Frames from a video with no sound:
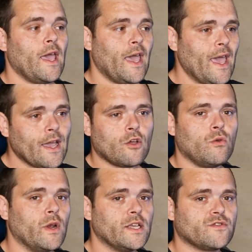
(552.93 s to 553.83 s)
air
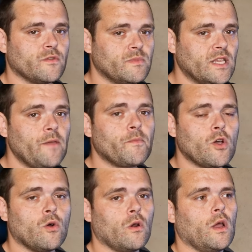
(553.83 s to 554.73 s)
coolers from Deep
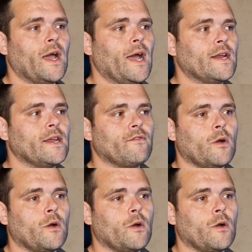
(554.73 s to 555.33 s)
Cool, and I've